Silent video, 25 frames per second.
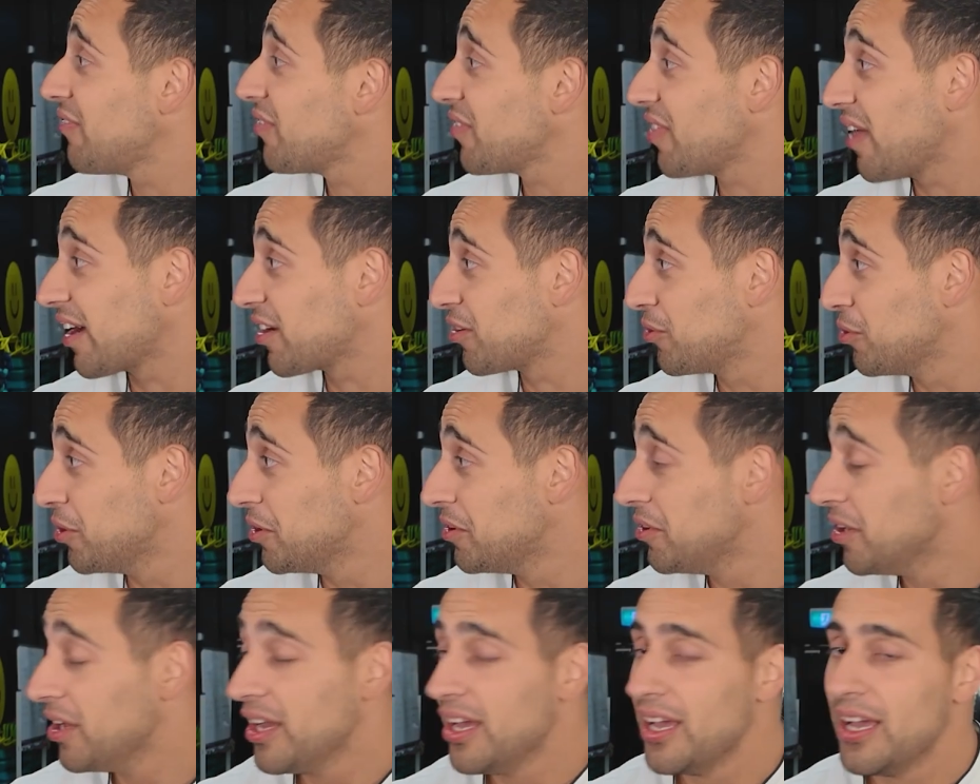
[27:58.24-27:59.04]
never that
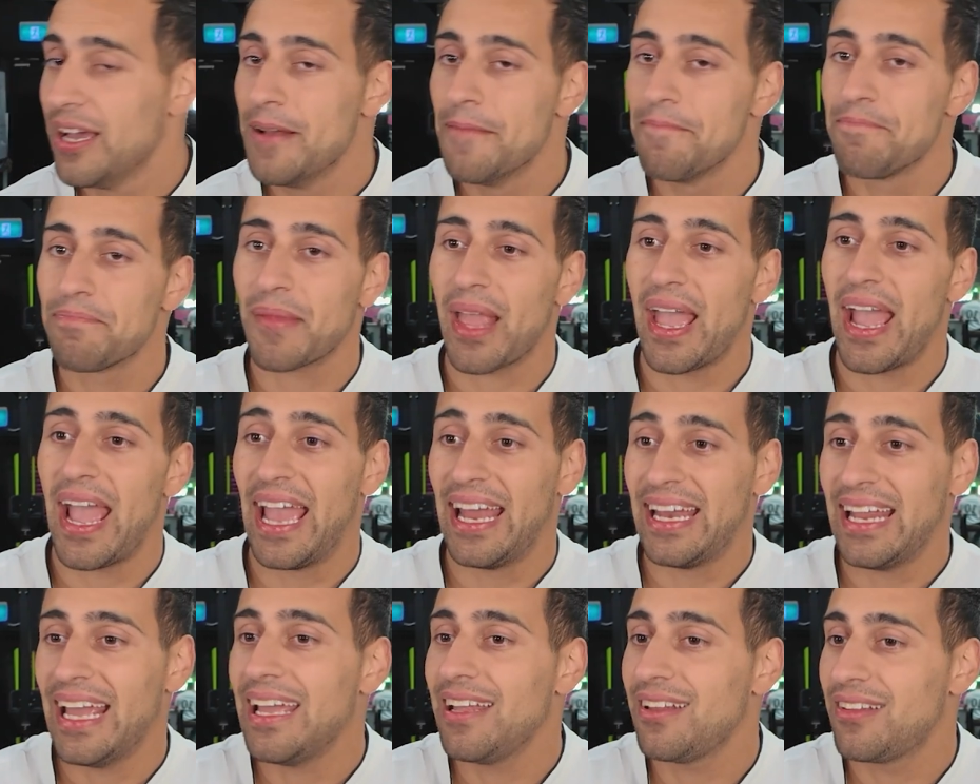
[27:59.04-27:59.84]
good,
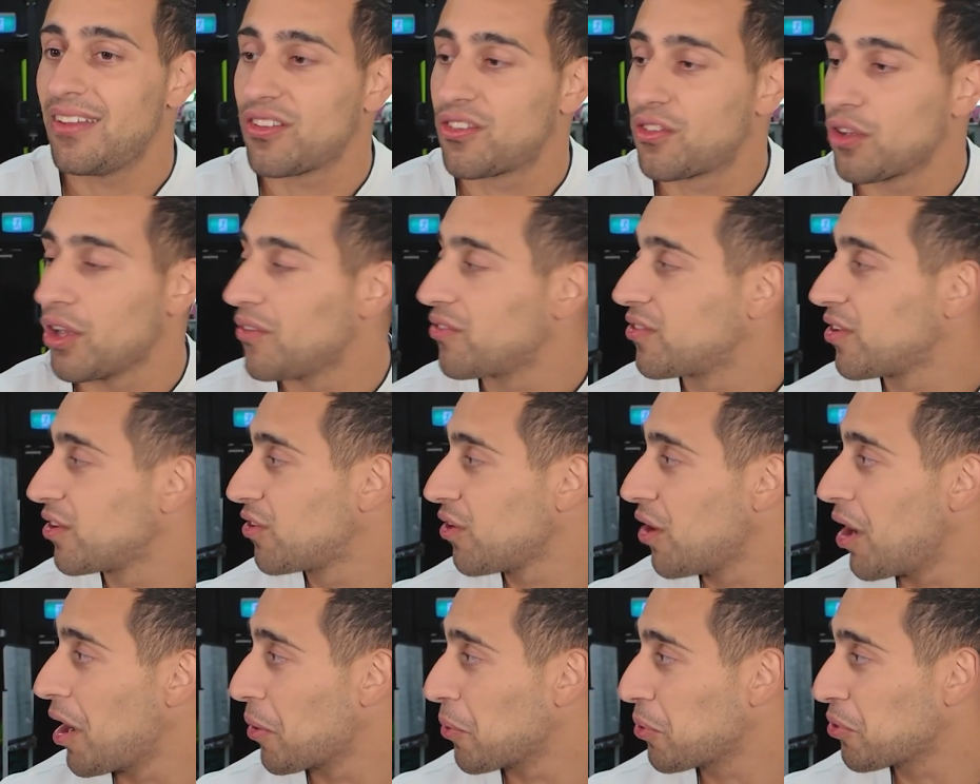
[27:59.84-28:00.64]
and he deserves a
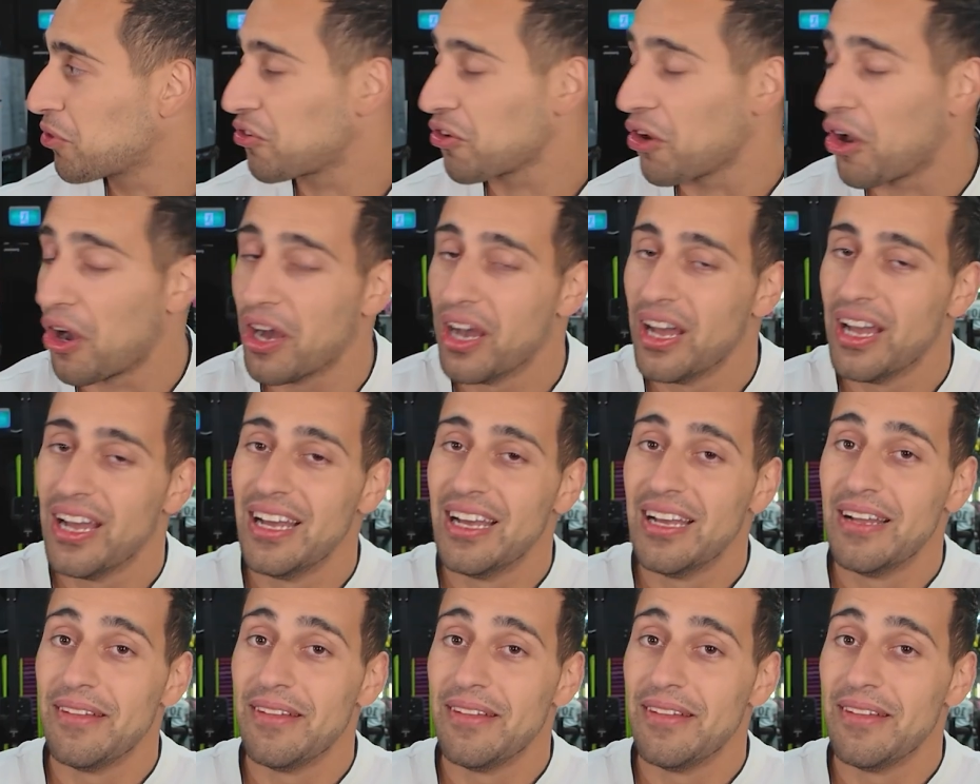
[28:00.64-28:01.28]
title shot.